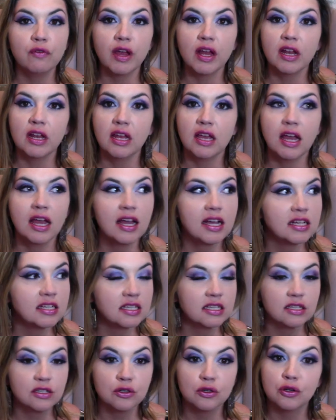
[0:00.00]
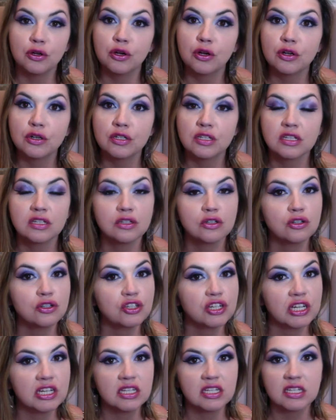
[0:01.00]
any hexes or curses or
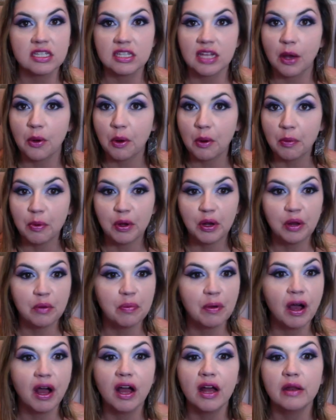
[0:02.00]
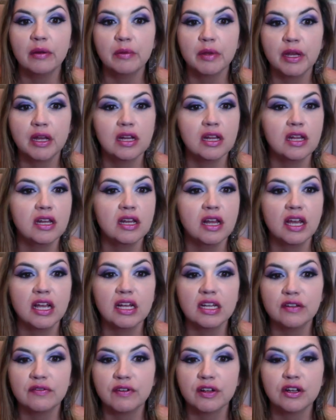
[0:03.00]
jinxes that were put upon me, any
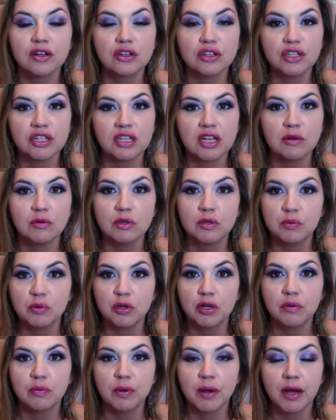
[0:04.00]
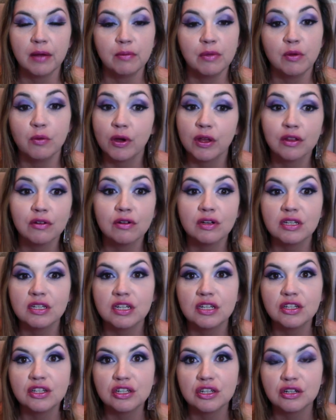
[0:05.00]
negative energy that was put upon me, whether
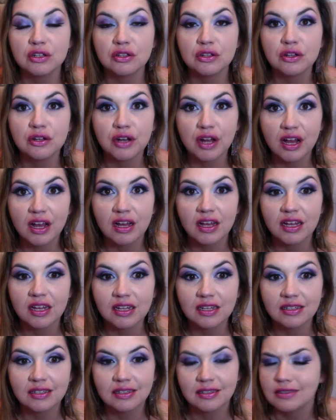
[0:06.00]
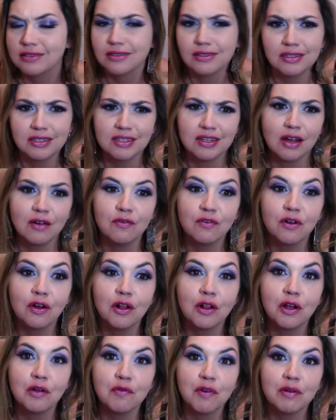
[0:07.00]
intentional or not, because this just cover all
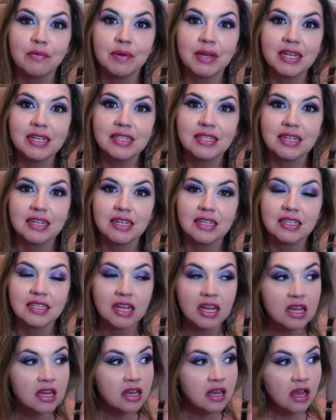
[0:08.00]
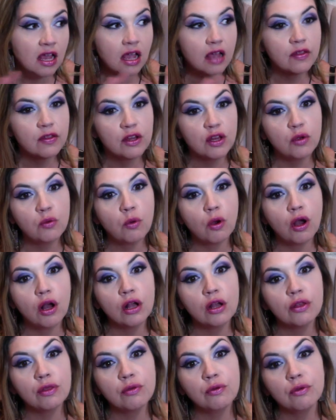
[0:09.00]
of our bases. And then you
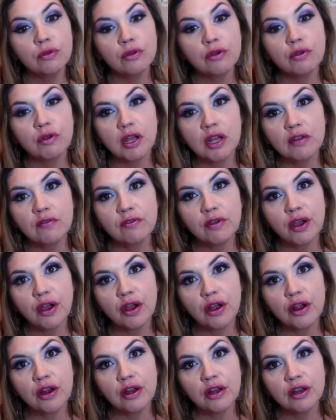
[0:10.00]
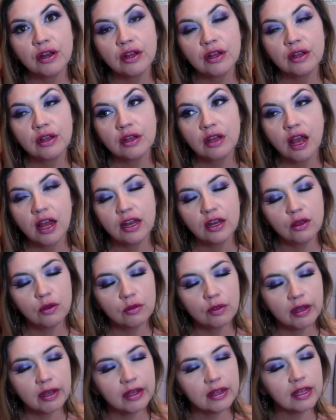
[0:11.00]
walk through the graveyard and you
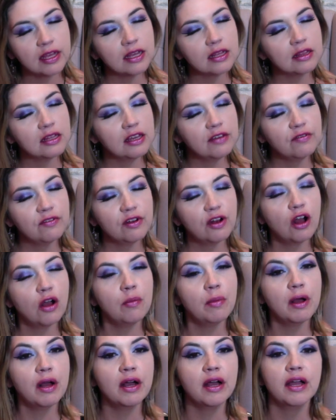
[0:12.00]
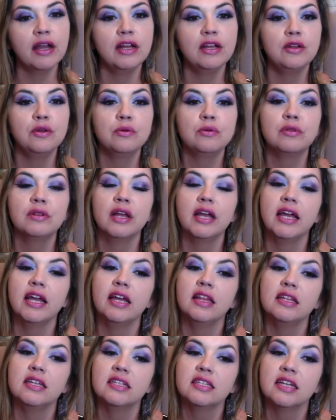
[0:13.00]
leave it all behind. You lay
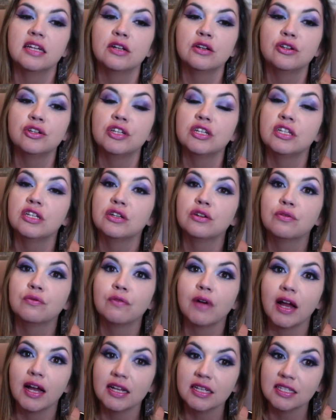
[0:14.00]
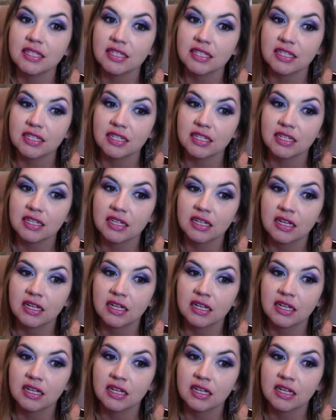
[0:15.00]
this energy to rest.